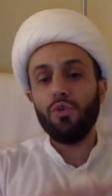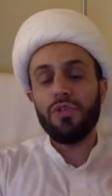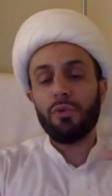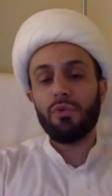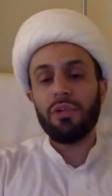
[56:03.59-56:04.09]

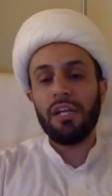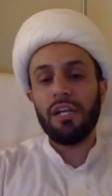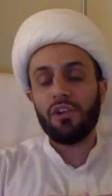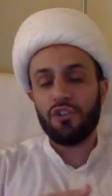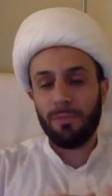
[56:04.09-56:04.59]
their
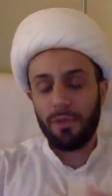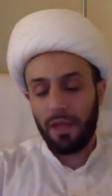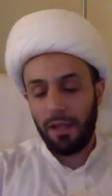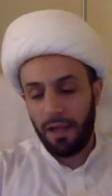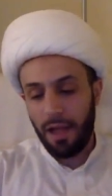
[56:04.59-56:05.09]
relationship with
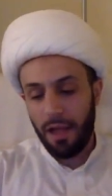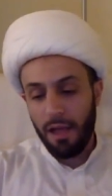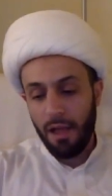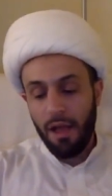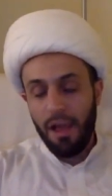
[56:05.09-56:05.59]
Allah.
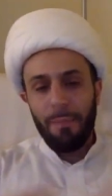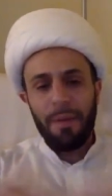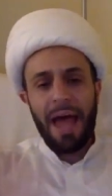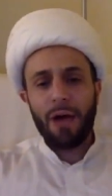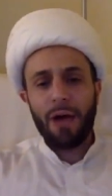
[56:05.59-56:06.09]

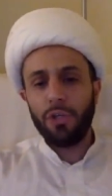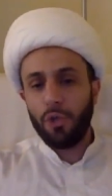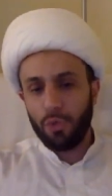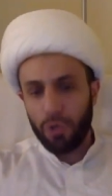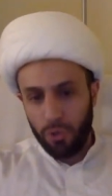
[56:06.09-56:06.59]
But how do
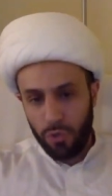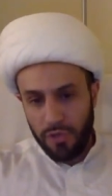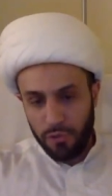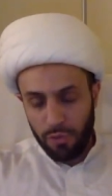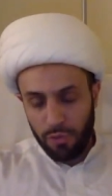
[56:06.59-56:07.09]
you renew
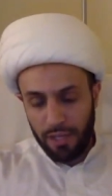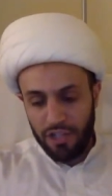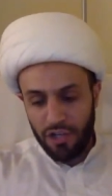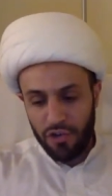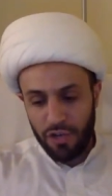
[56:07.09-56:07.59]
this
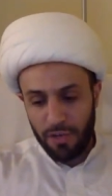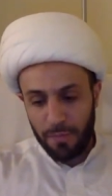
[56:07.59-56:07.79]
relationship?